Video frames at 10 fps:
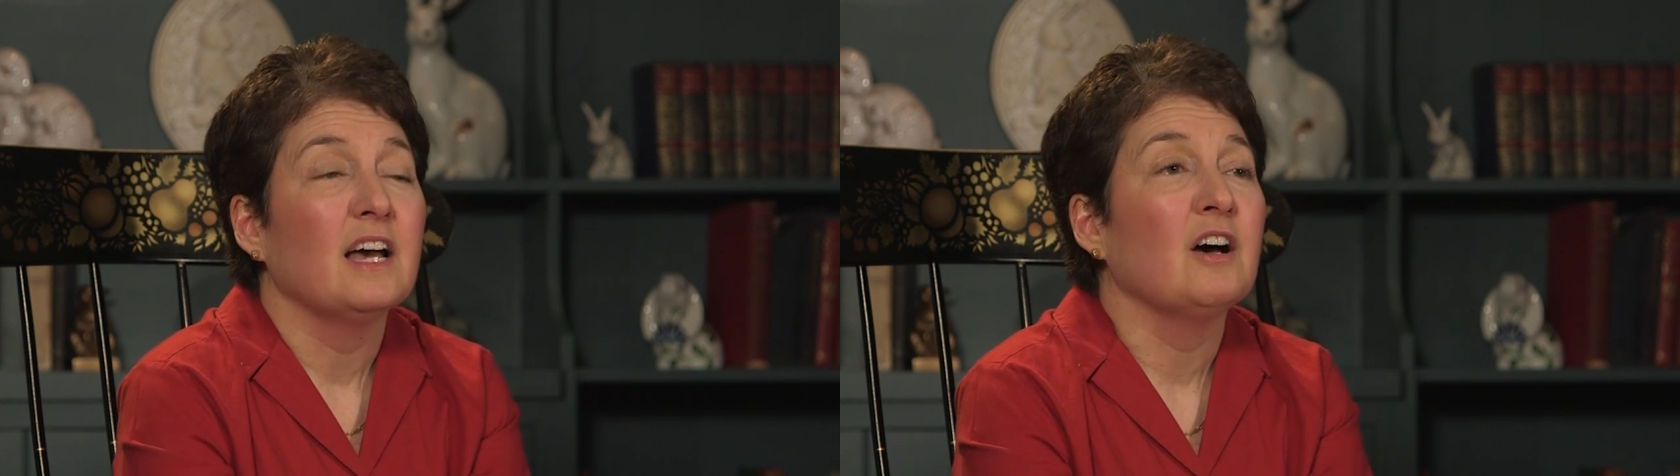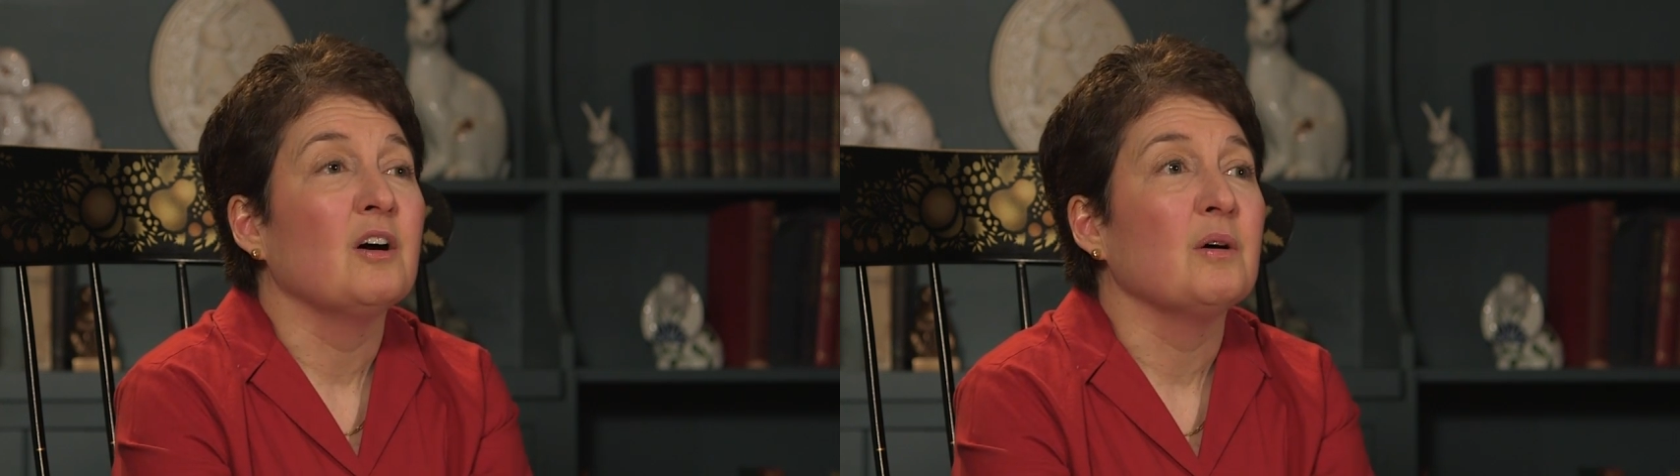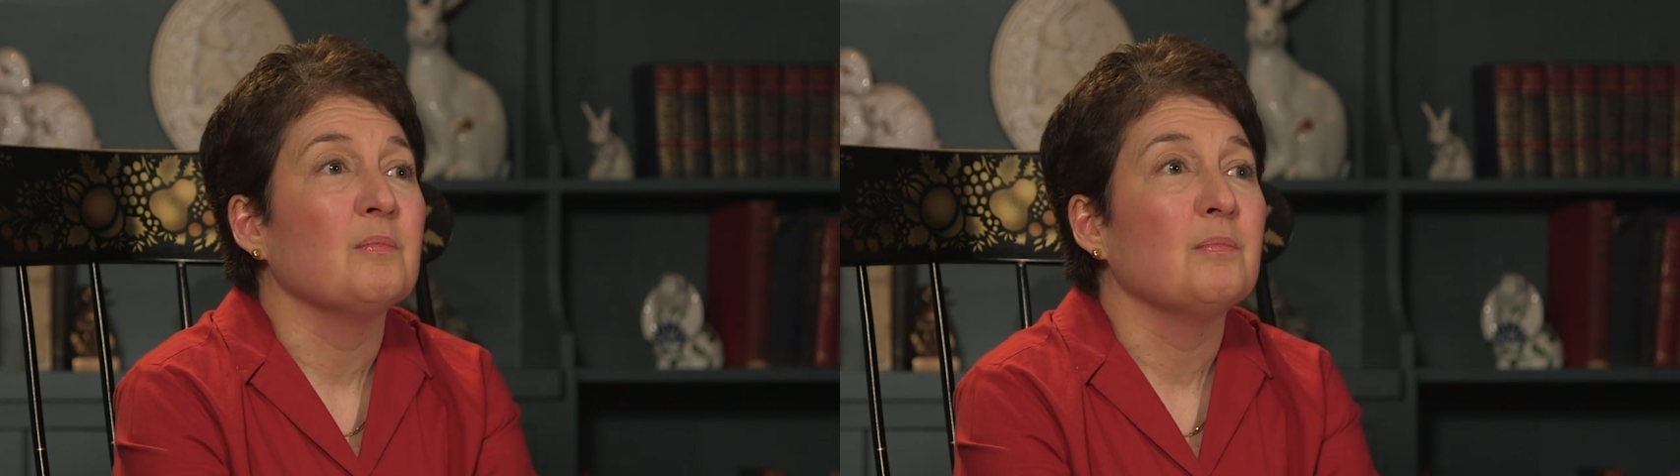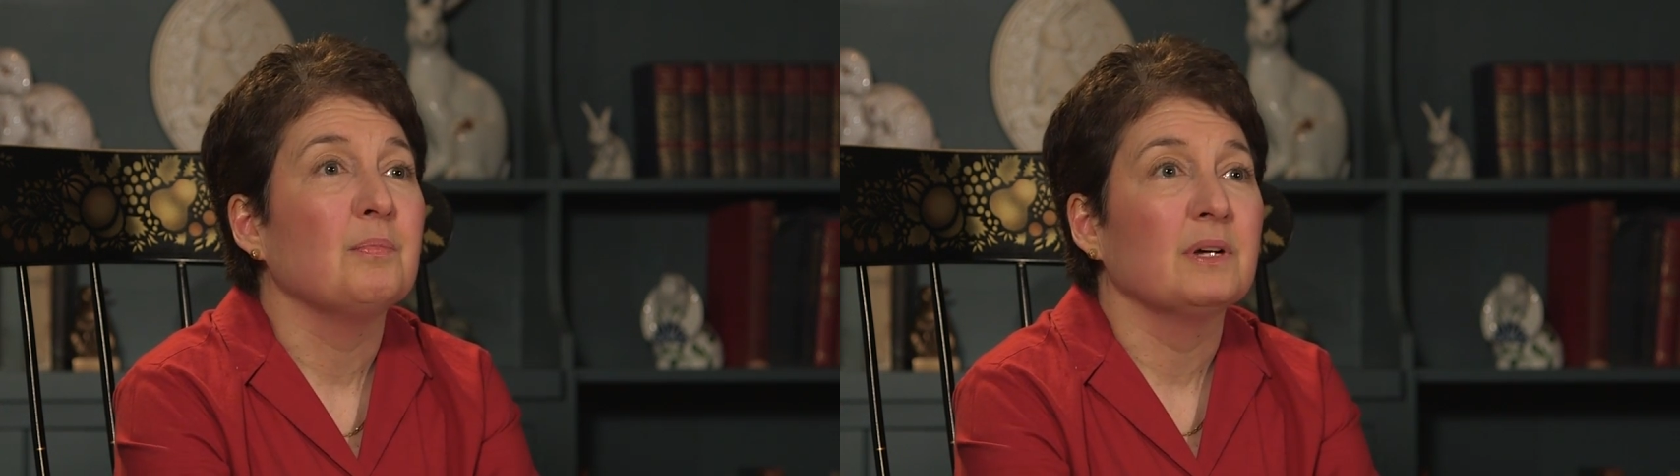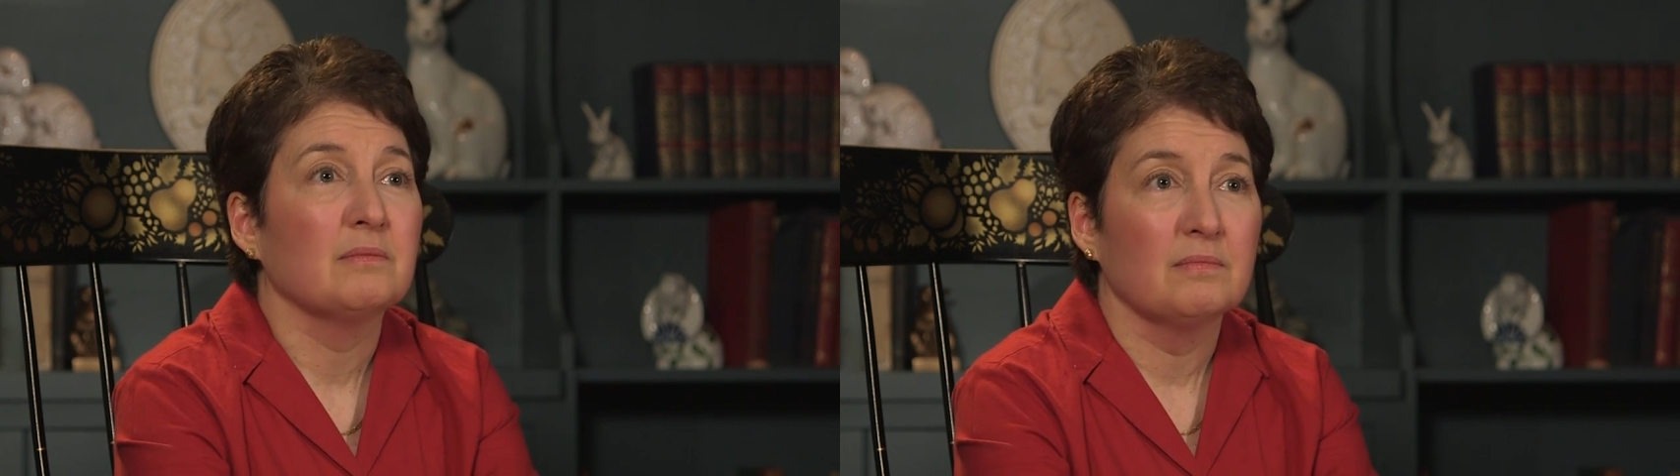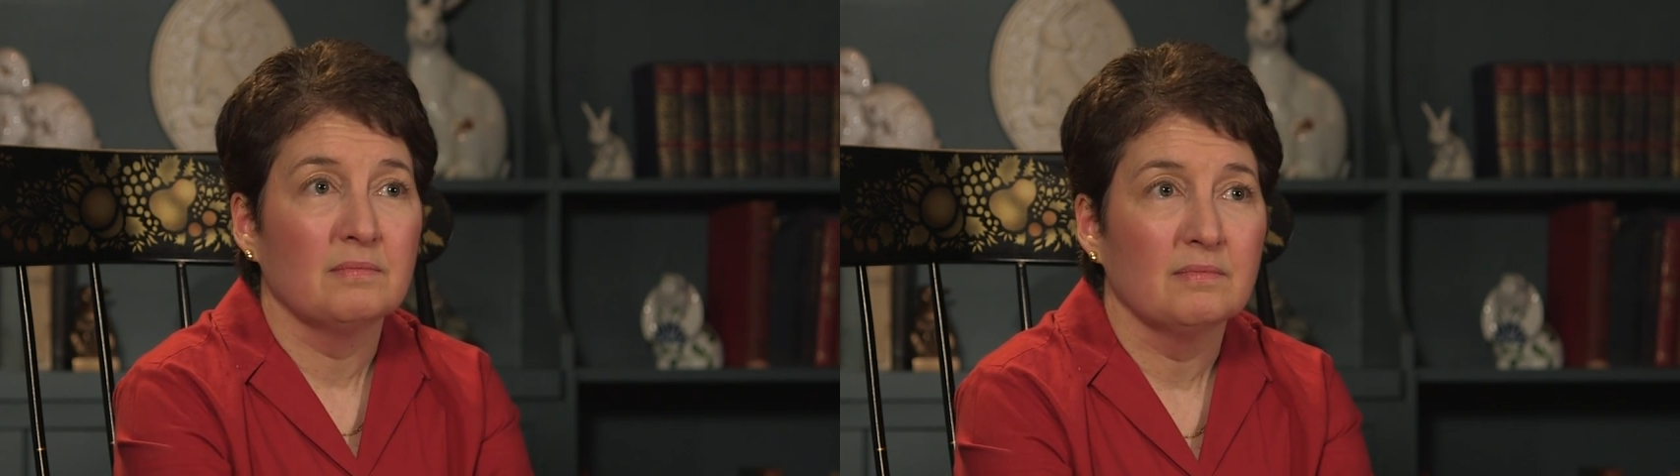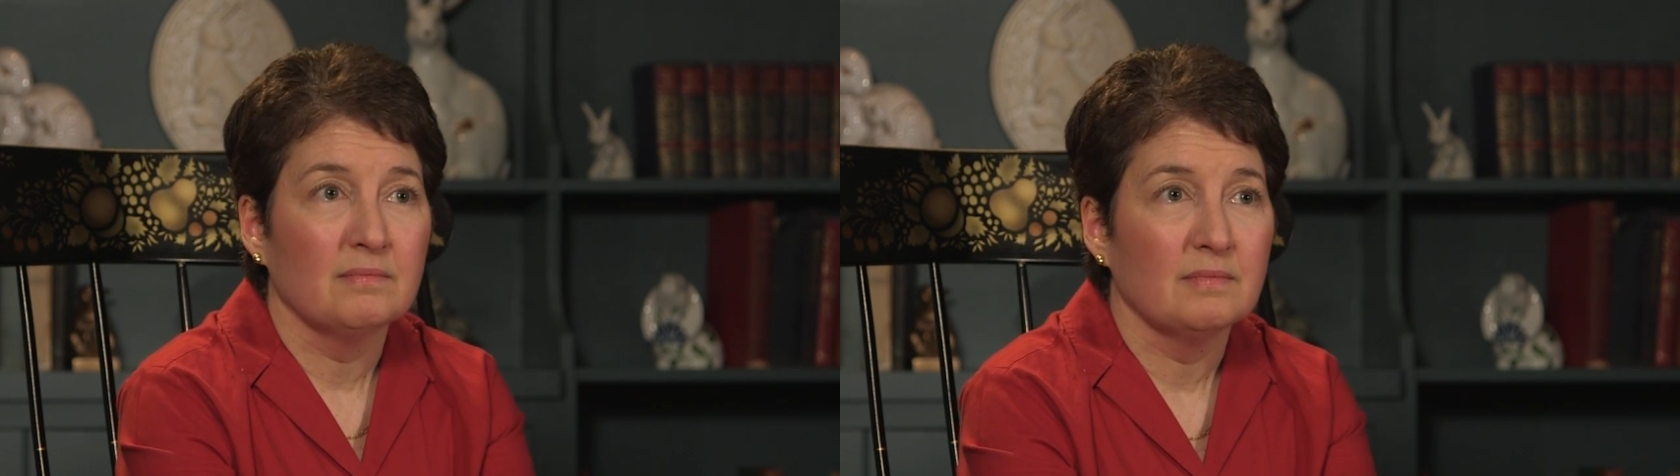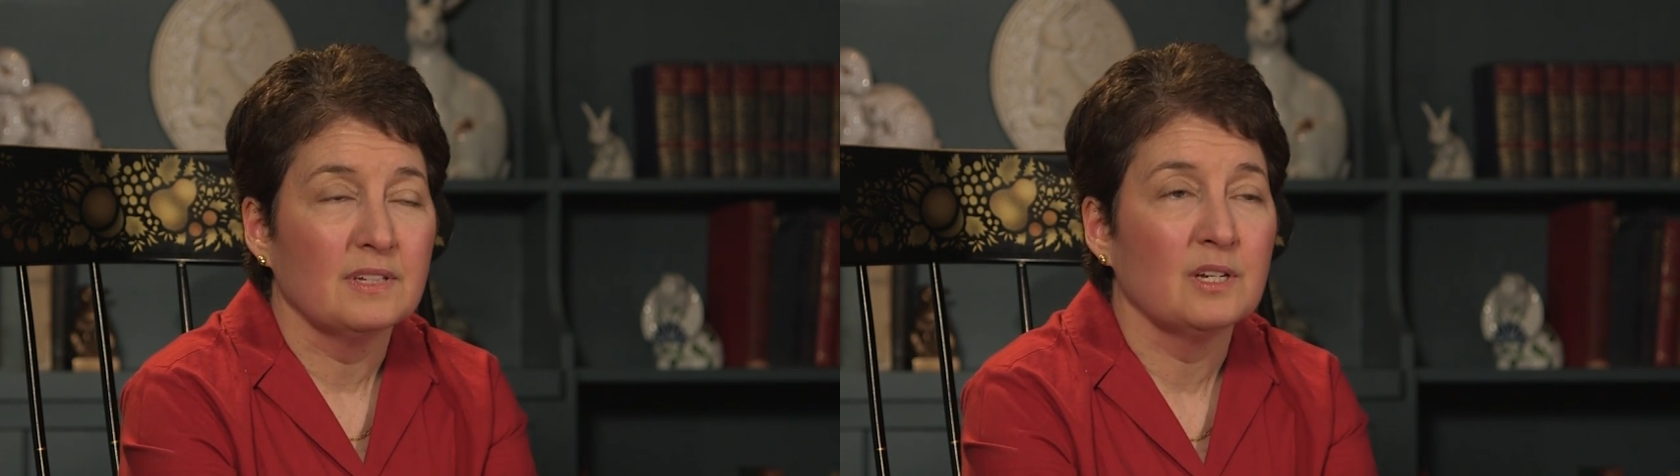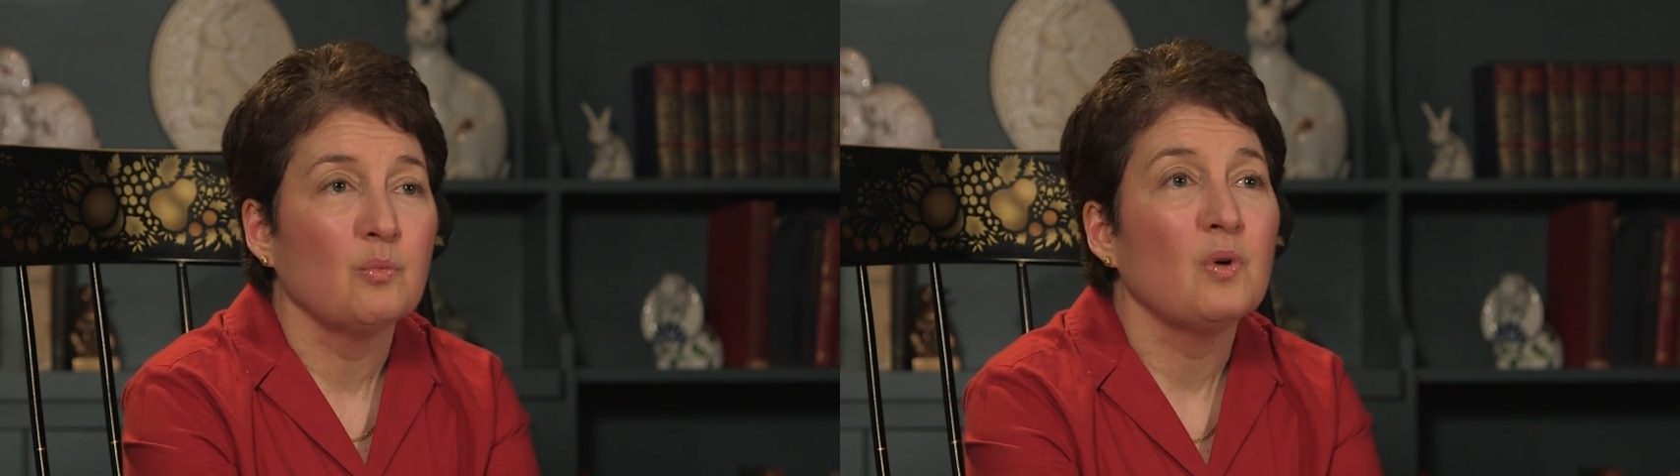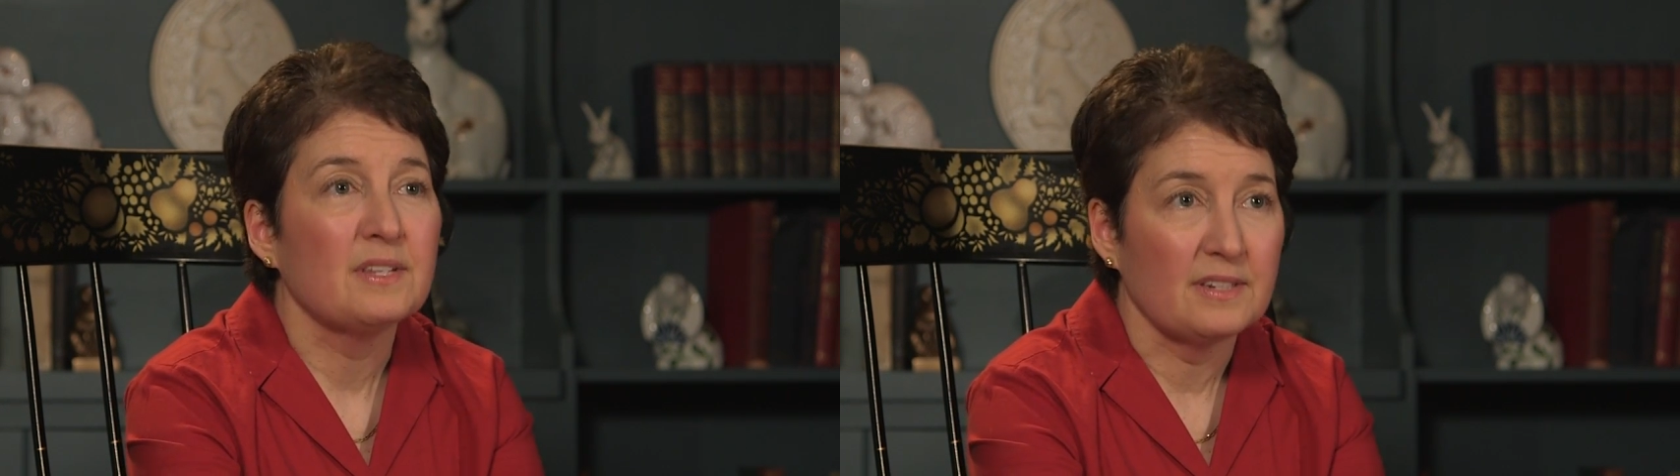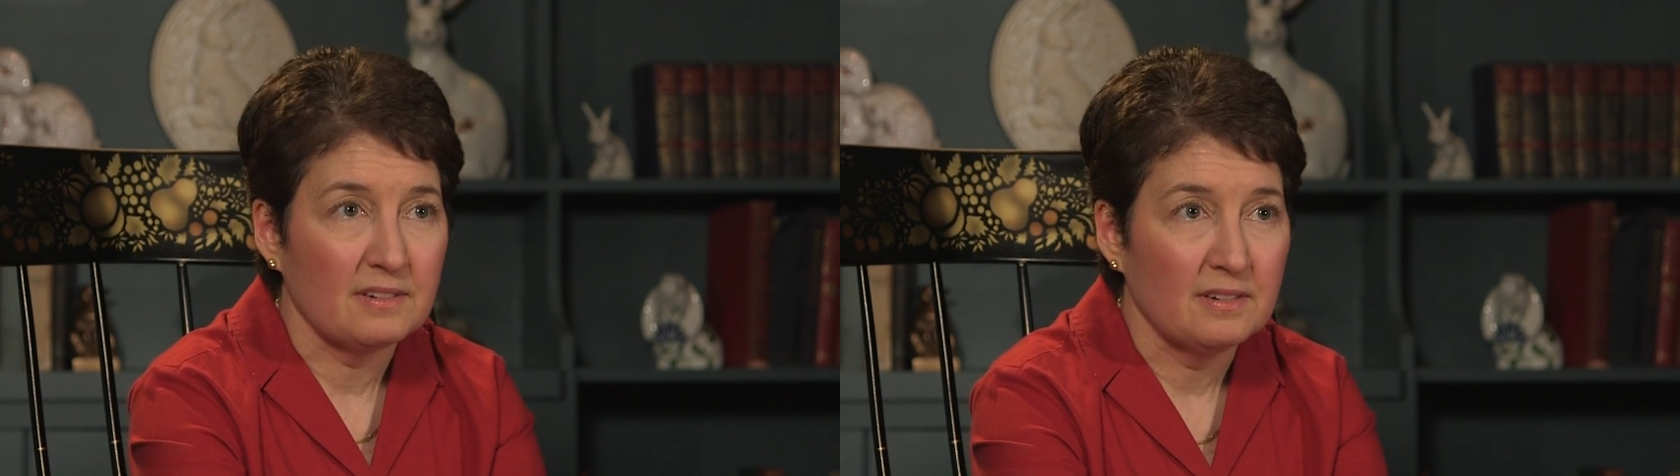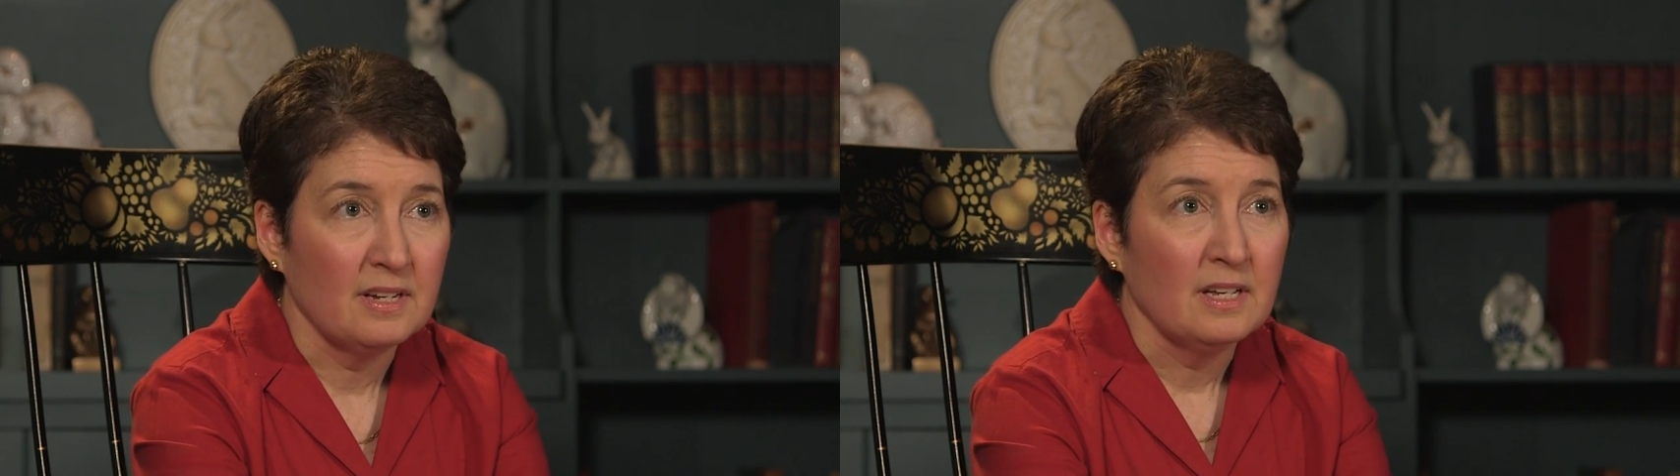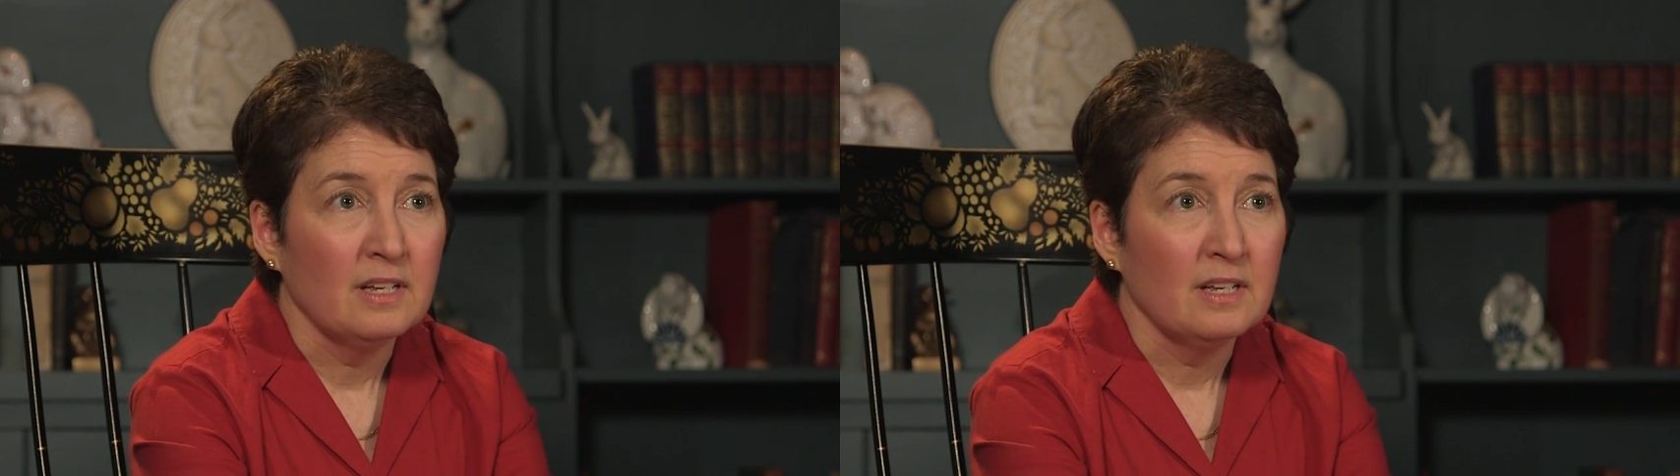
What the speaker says: But it wasn't.